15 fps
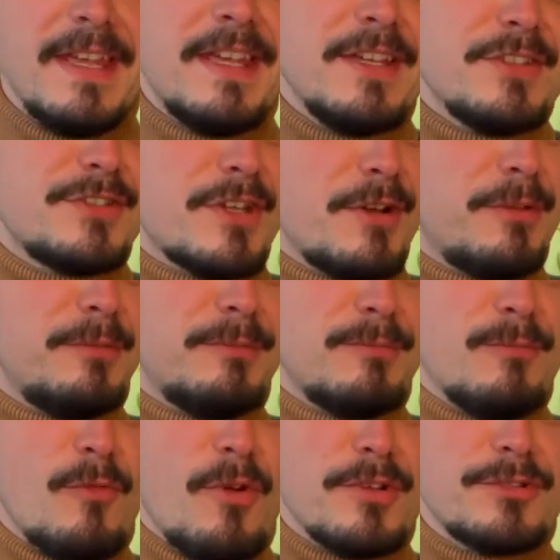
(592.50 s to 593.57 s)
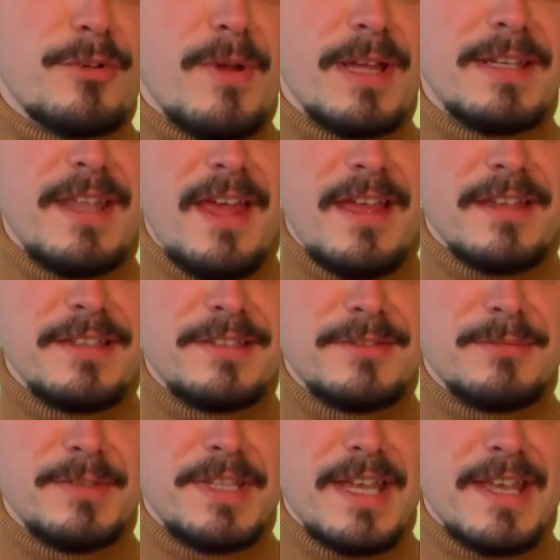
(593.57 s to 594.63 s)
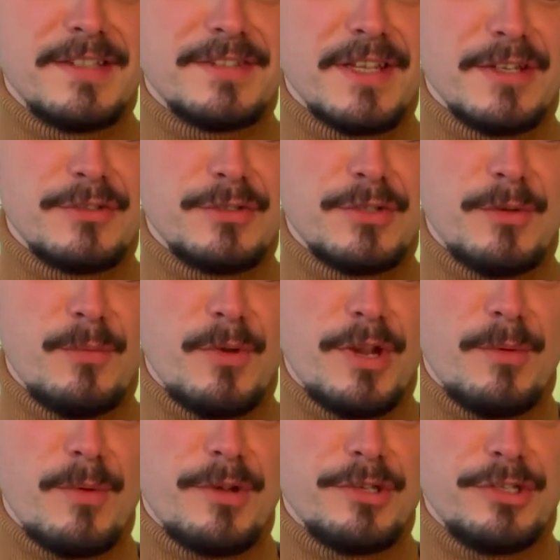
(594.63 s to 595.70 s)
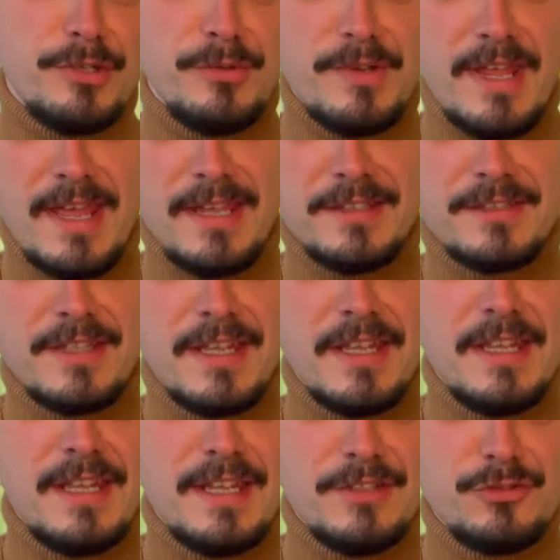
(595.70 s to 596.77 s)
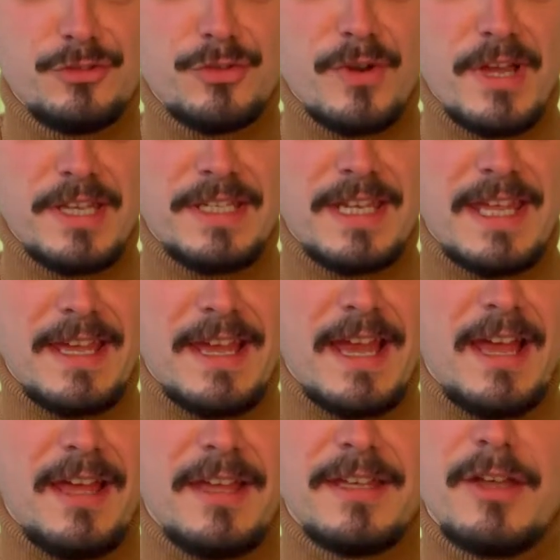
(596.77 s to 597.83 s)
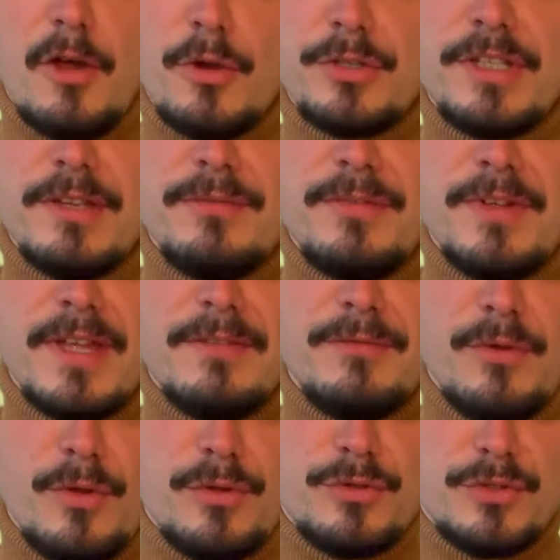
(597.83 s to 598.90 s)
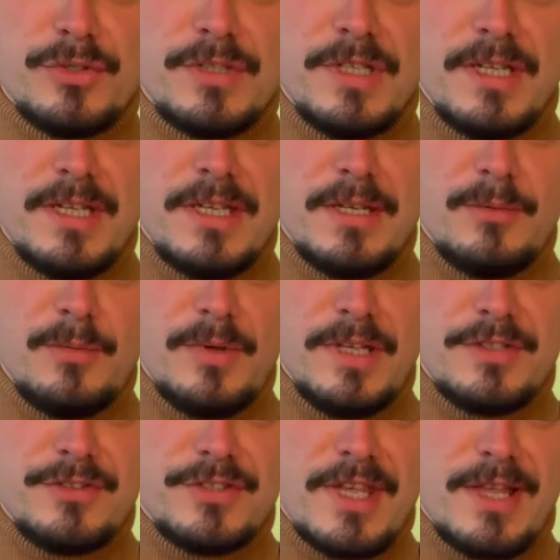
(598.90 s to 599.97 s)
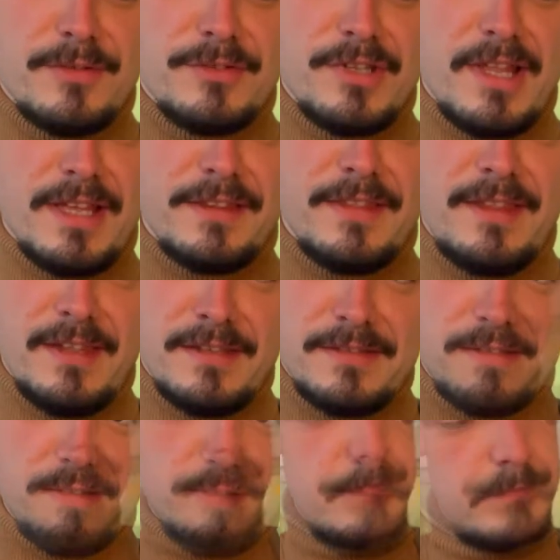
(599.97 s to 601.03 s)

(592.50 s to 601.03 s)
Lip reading: So what is quite nice with the A section, and what I want to do next, is try and get a high octave version which sounds like this.